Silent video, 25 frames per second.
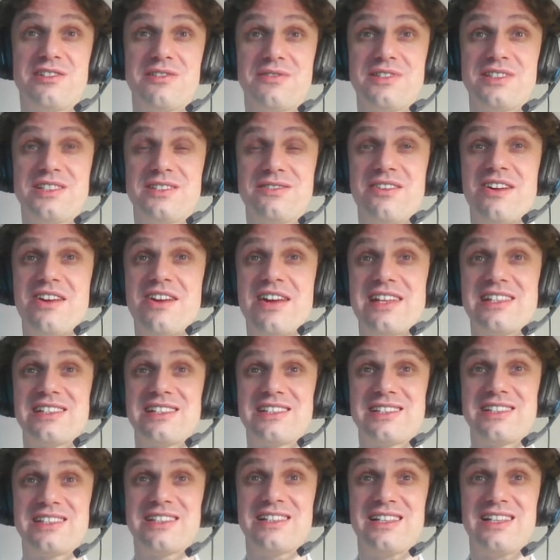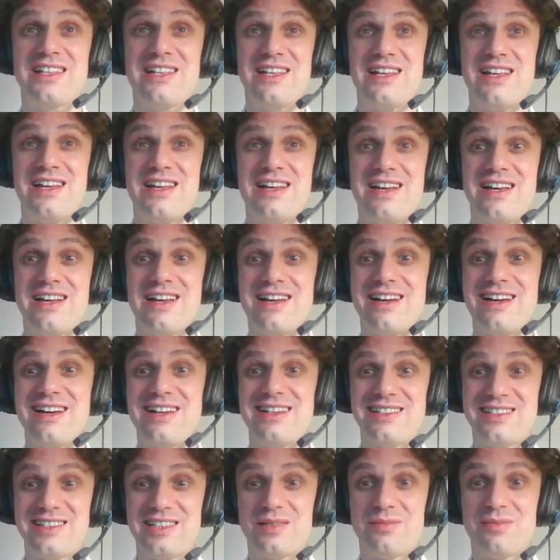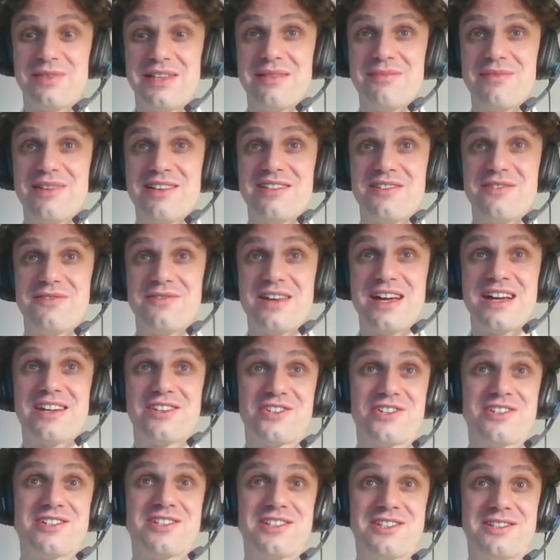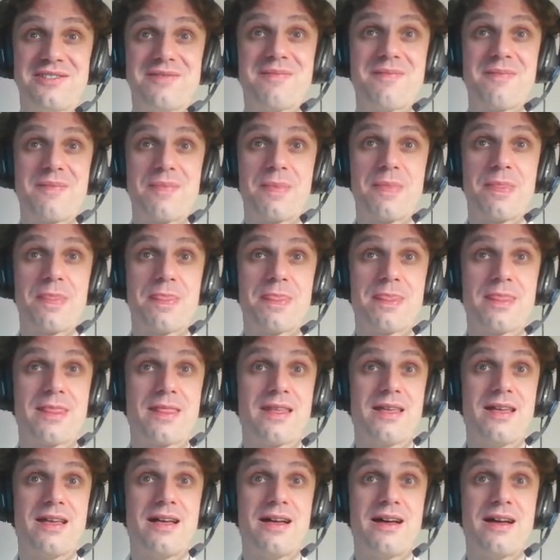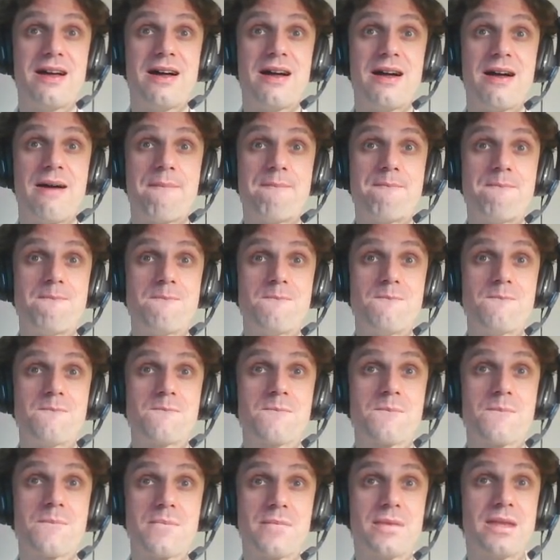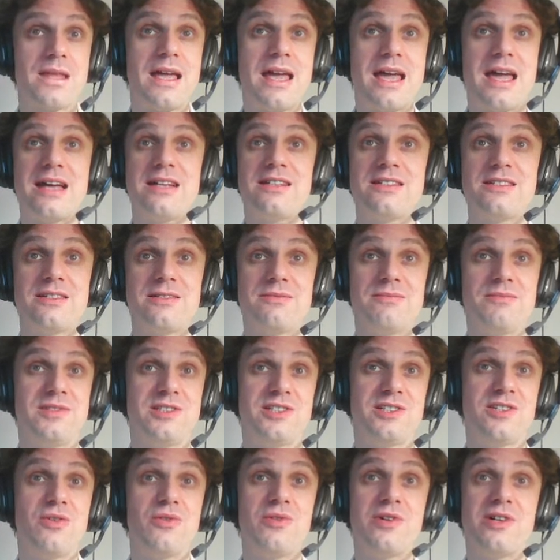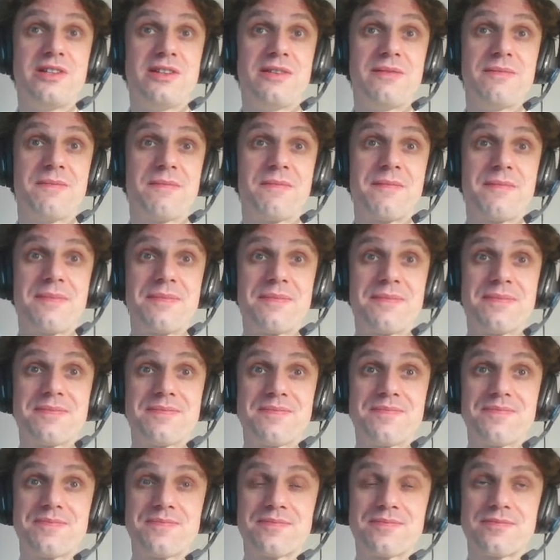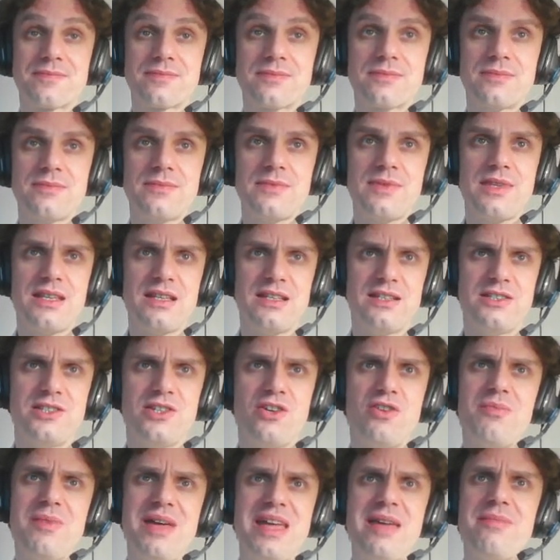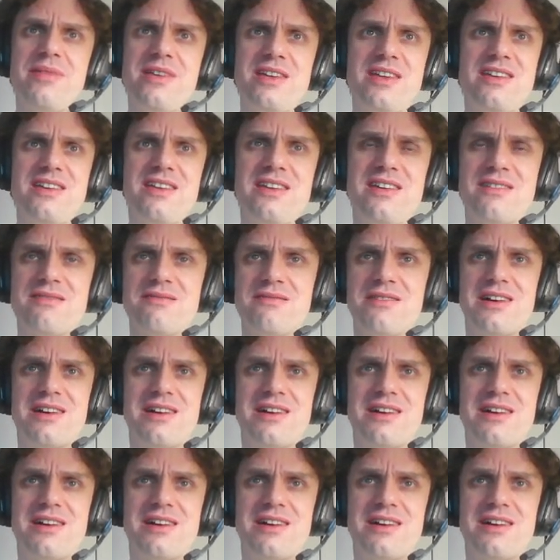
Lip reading: of its variance is explained by the factors, and so on. So maybe